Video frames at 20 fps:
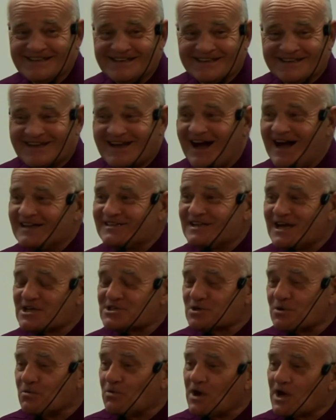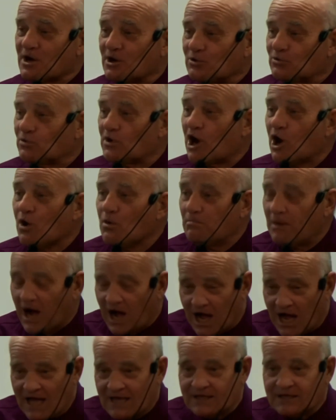God doesn't want a
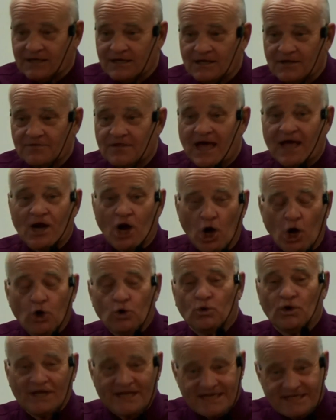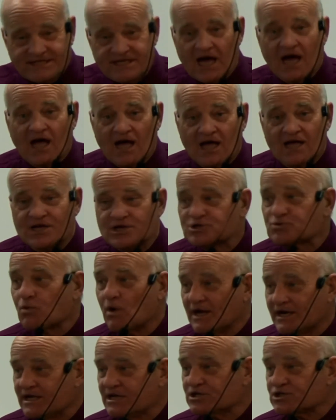robot that only does
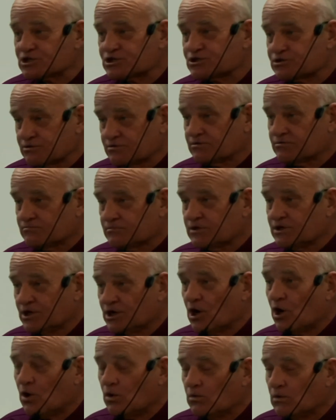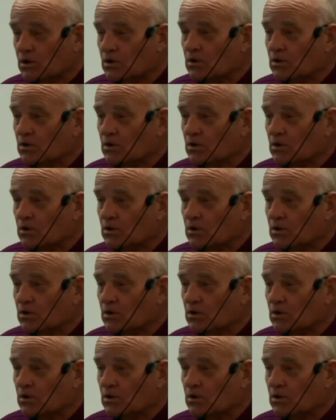what he is, you know,